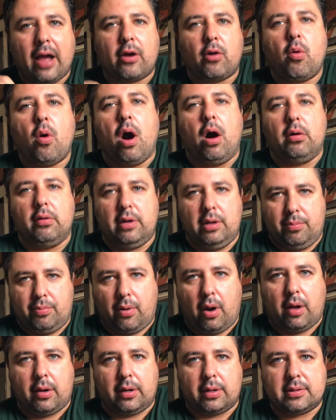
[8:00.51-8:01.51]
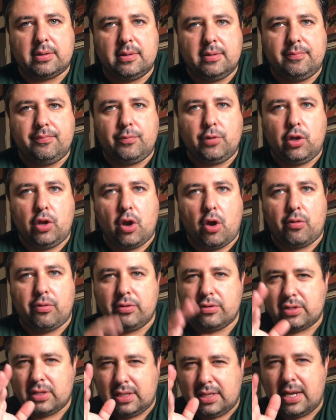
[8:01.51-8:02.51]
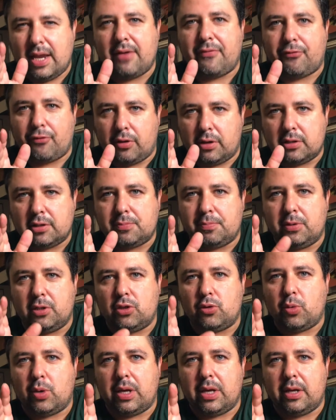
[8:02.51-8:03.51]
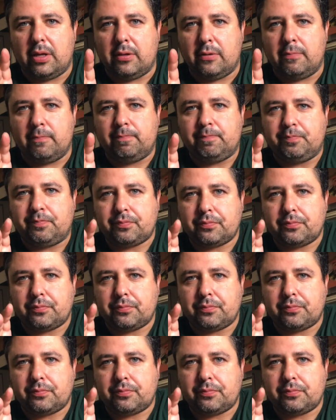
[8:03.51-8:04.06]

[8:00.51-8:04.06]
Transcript: quality product. There's a difference between,